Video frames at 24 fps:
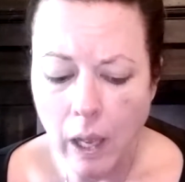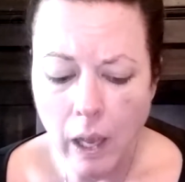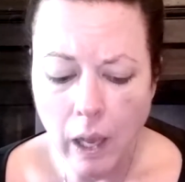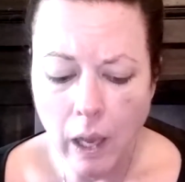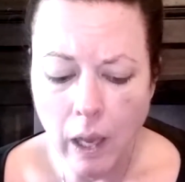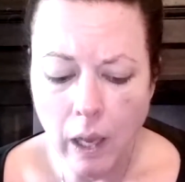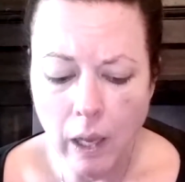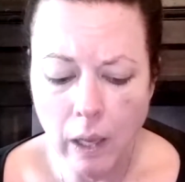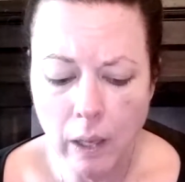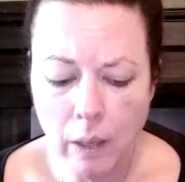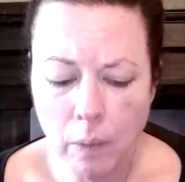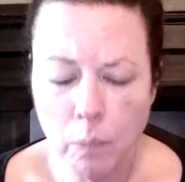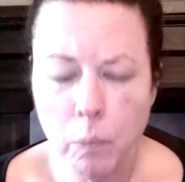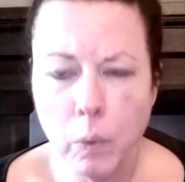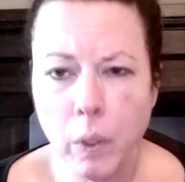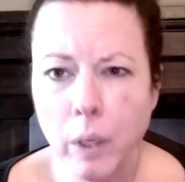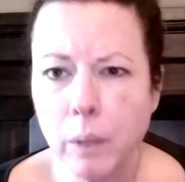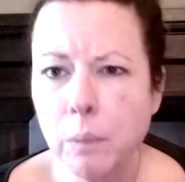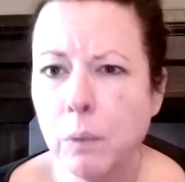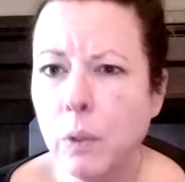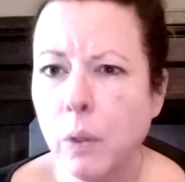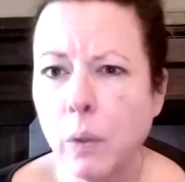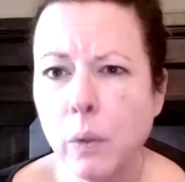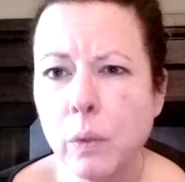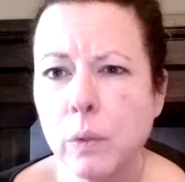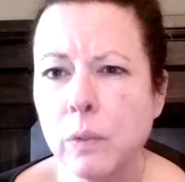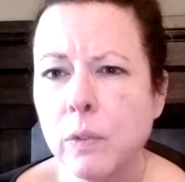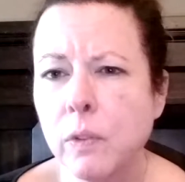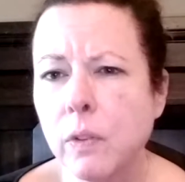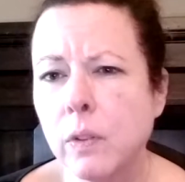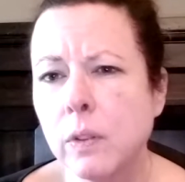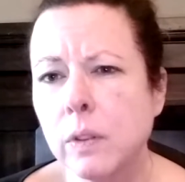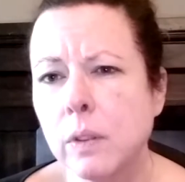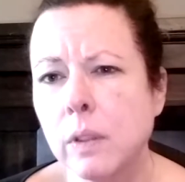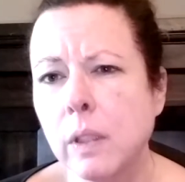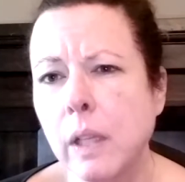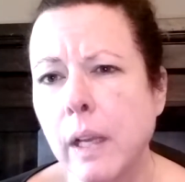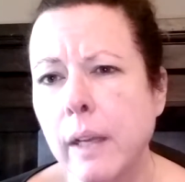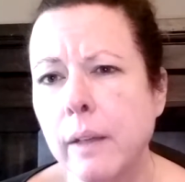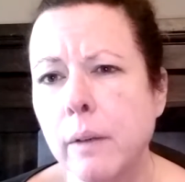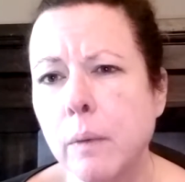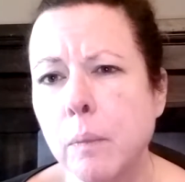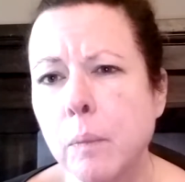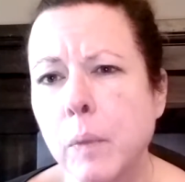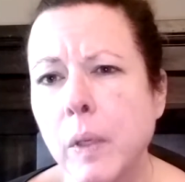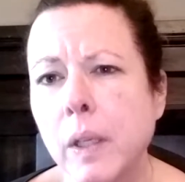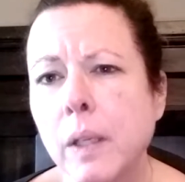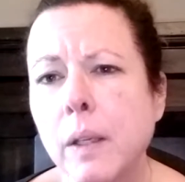When I'm going for lighter
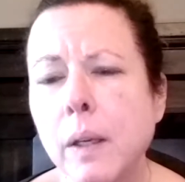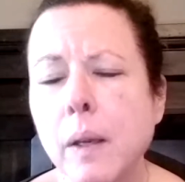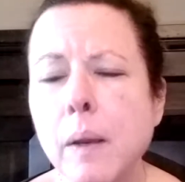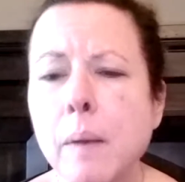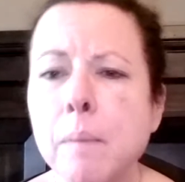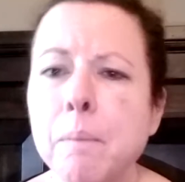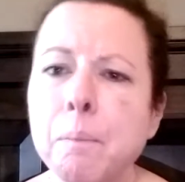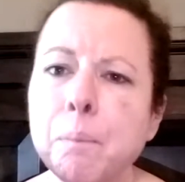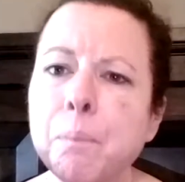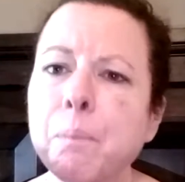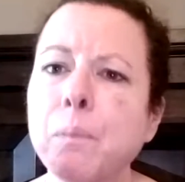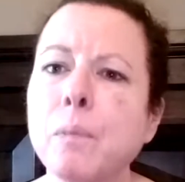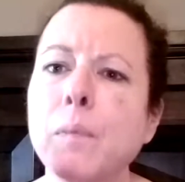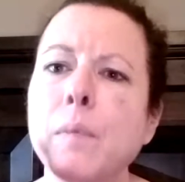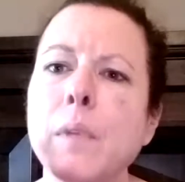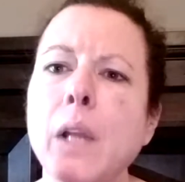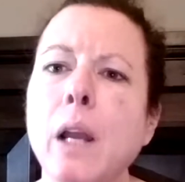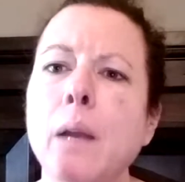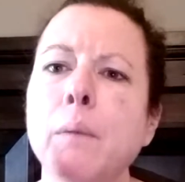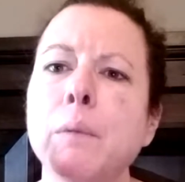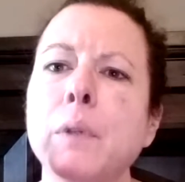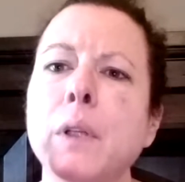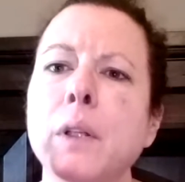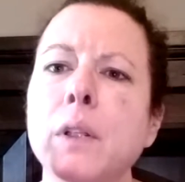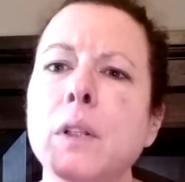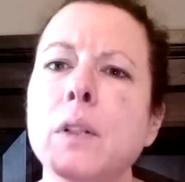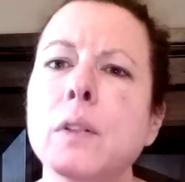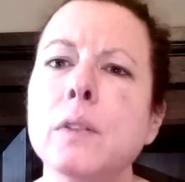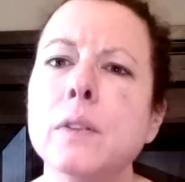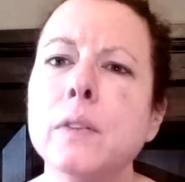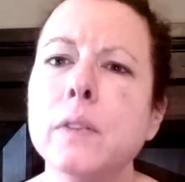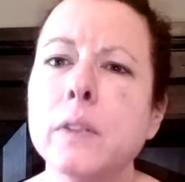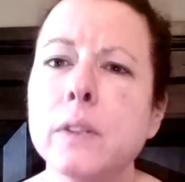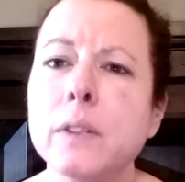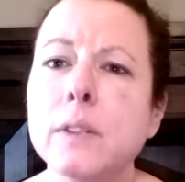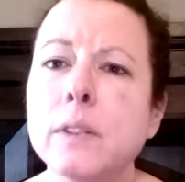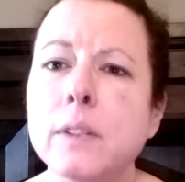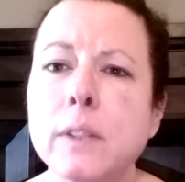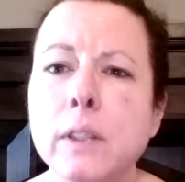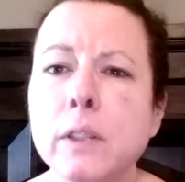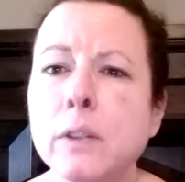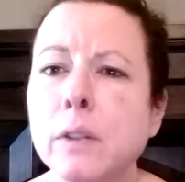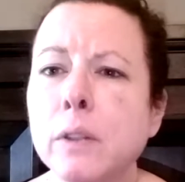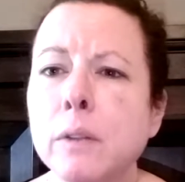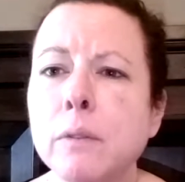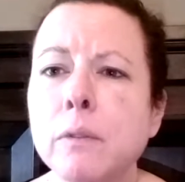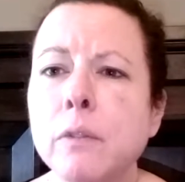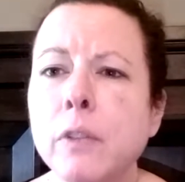makeup, I'm going to use the
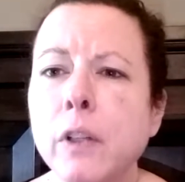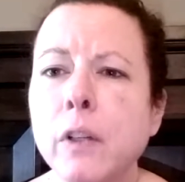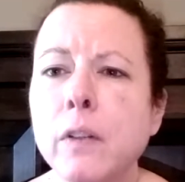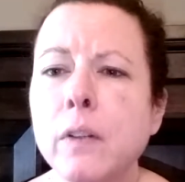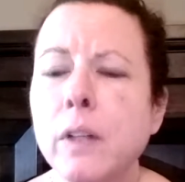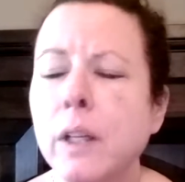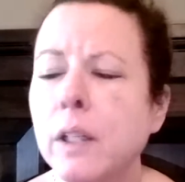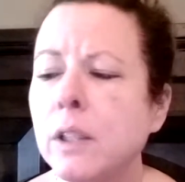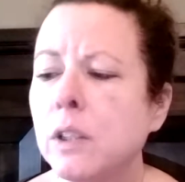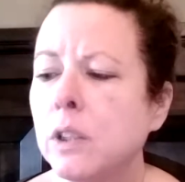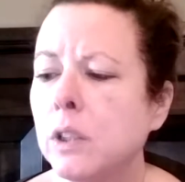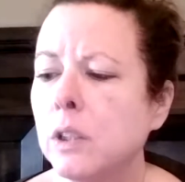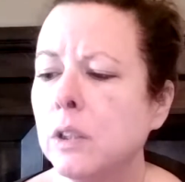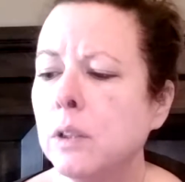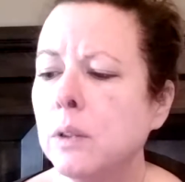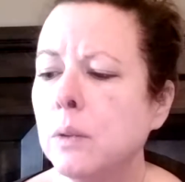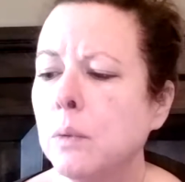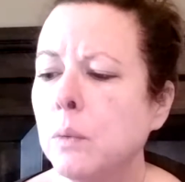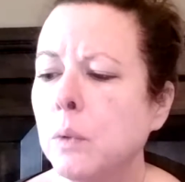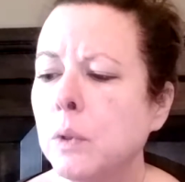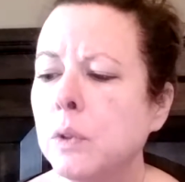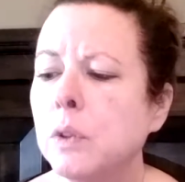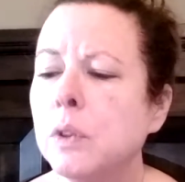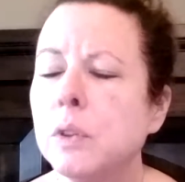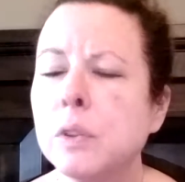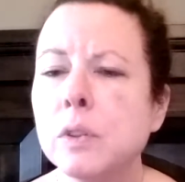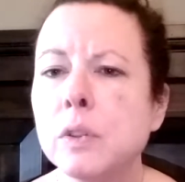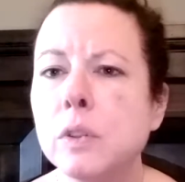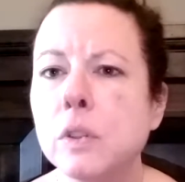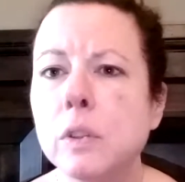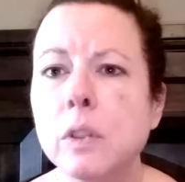Serum Foundation, which is